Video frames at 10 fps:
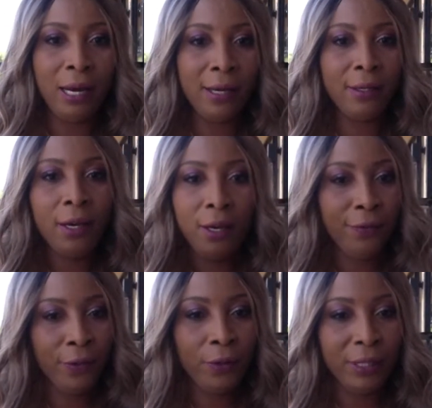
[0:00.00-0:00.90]
Like
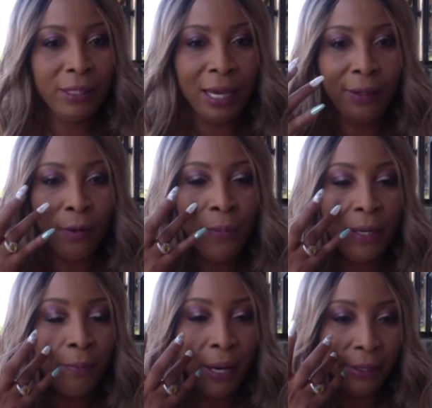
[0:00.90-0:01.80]
if you notice, I don't
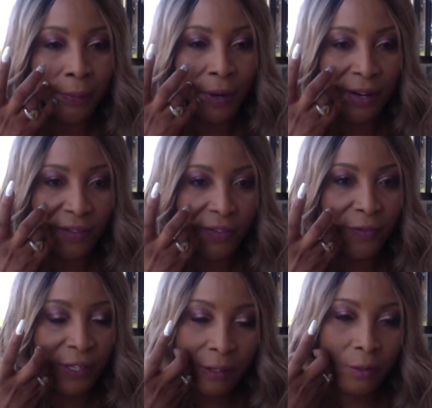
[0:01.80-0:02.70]
make body
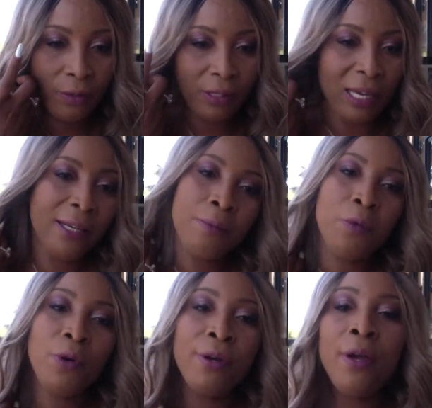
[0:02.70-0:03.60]
parts videos
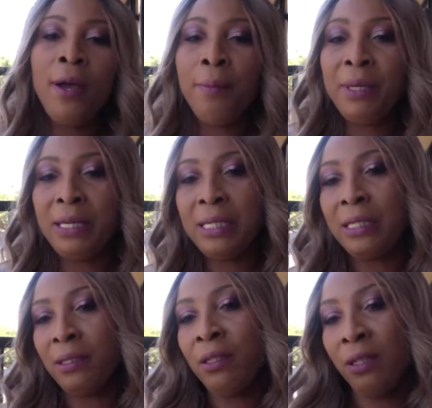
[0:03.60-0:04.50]
anymore
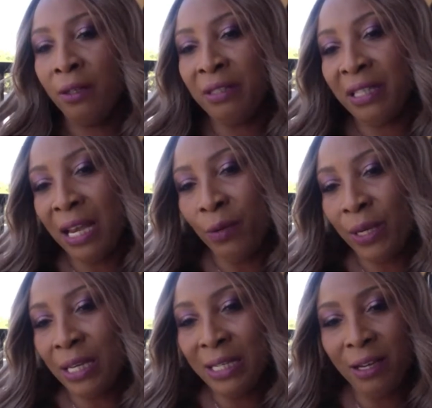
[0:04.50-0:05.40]
because, you know, it's like
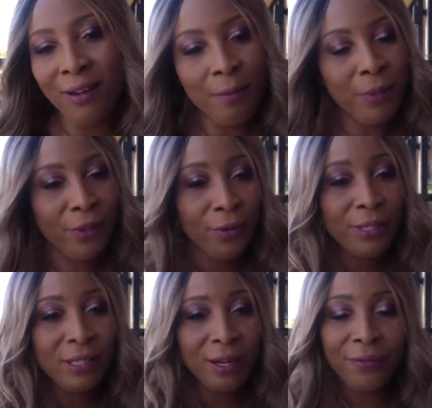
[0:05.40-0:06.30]
we can't talk about
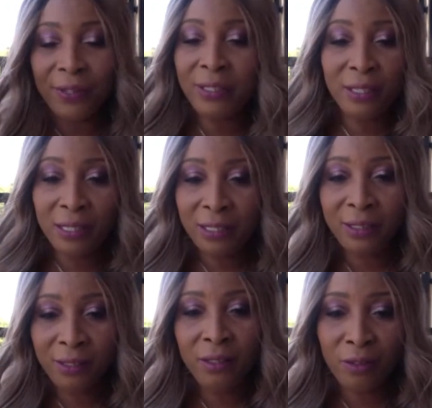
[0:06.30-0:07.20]
ourselves in,
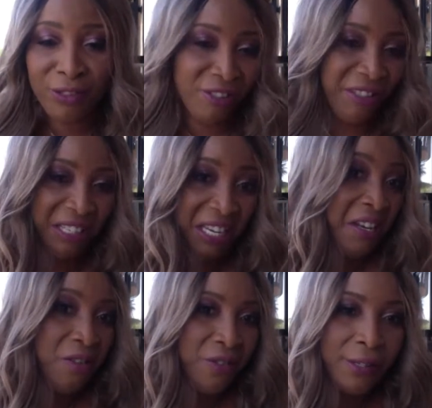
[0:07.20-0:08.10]
in you know, certain
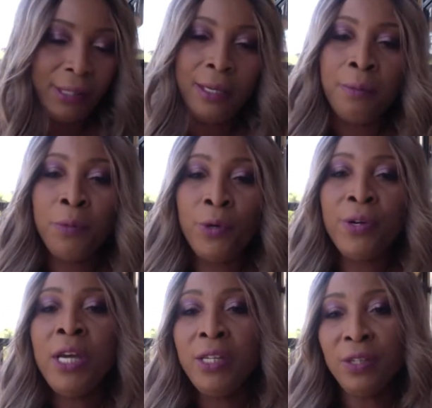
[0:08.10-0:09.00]
areas
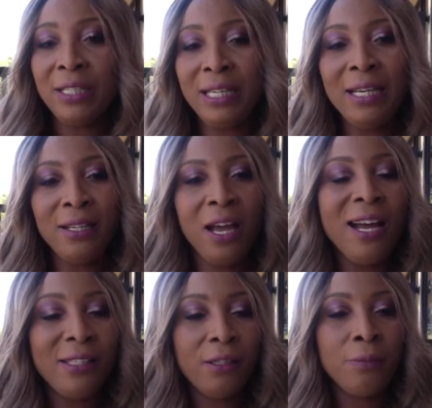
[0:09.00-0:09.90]
anymore. So I tend
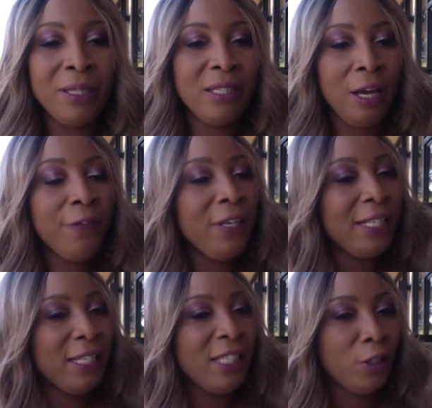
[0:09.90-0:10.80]
not to, but
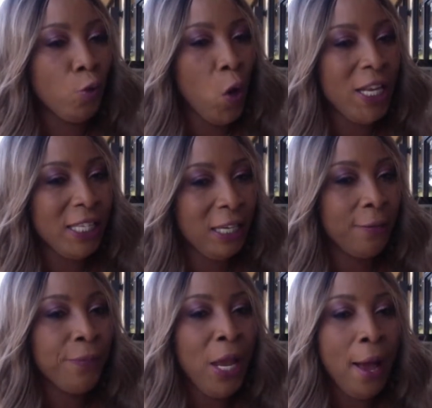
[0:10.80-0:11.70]
definitely
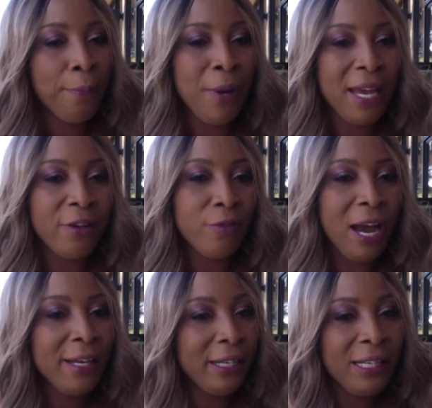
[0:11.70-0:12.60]
squatting and bike
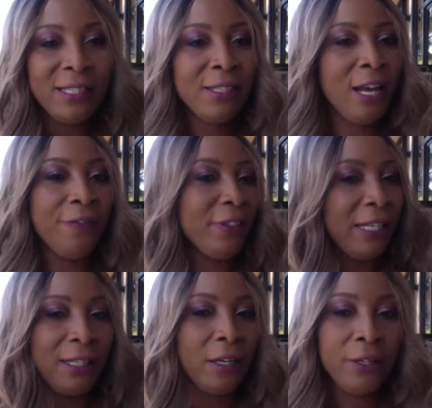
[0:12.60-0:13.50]
riding is
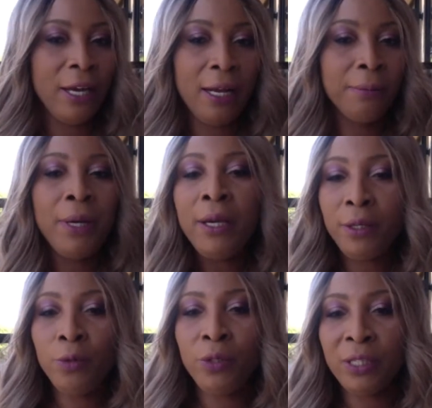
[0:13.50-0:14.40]
definitely going to help
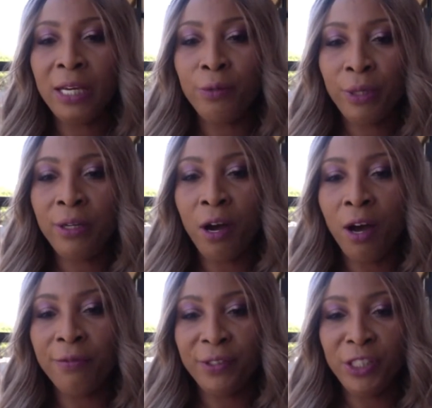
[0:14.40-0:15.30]
you to get rid
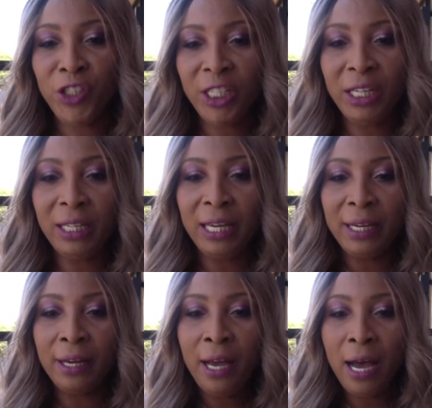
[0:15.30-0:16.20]
of the chicken
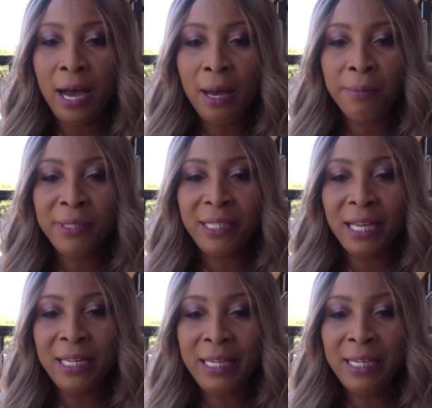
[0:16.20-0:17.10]
leg. Um,
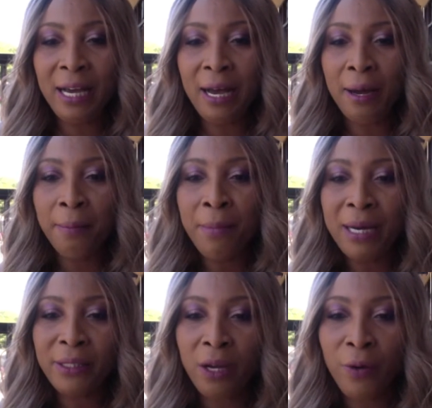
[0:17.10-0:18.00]
Selena
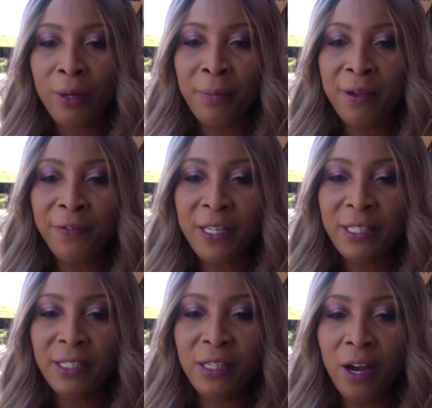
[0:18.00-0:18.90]
McDowell, my
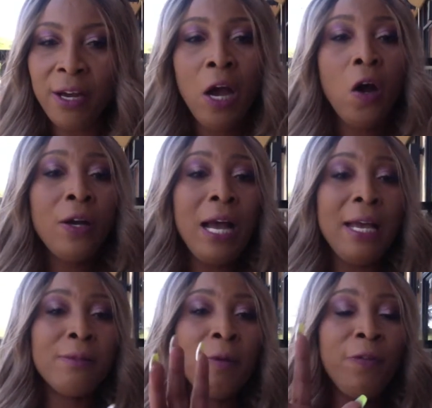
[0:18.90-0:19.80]
face is dark. Oh,
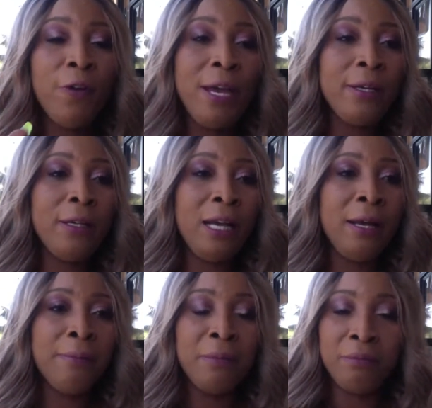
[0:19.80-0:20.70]
guys, before before I,
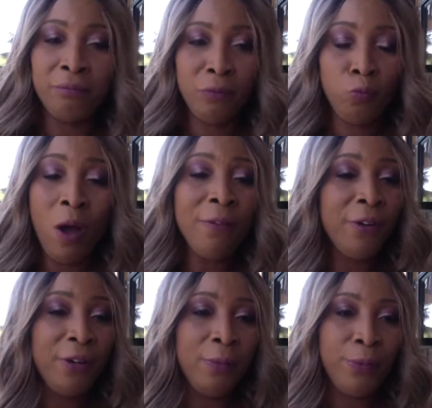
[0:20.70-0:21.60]
uh, one
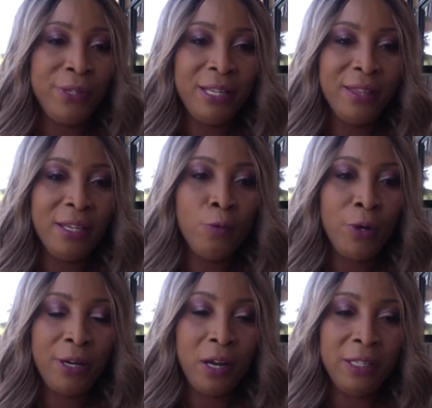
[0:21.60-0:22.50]
very important thing
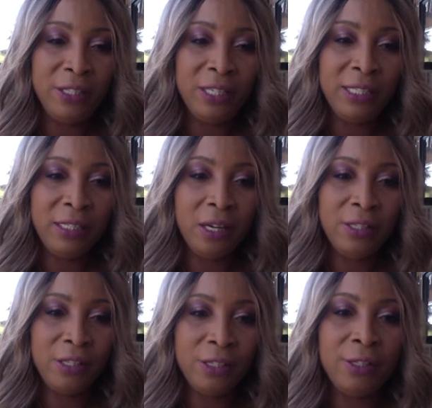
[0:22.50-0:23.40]
where collagen is
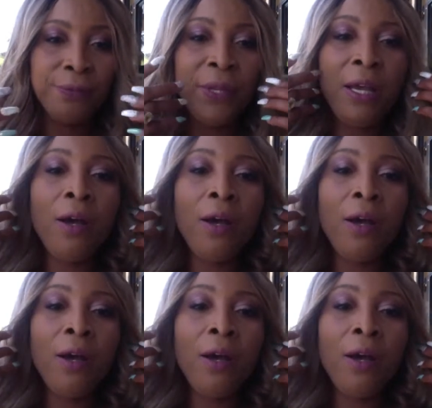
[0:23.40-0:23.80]
concerned.